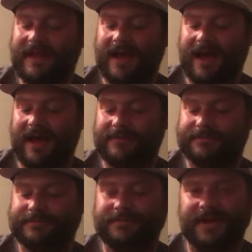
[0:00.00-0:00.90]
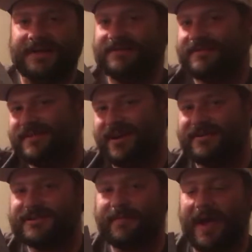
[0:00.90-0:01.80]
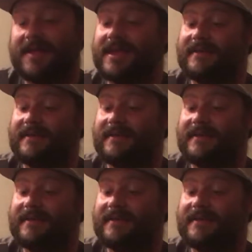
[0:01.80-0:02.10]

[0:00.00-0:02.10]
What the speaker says: But there are some bad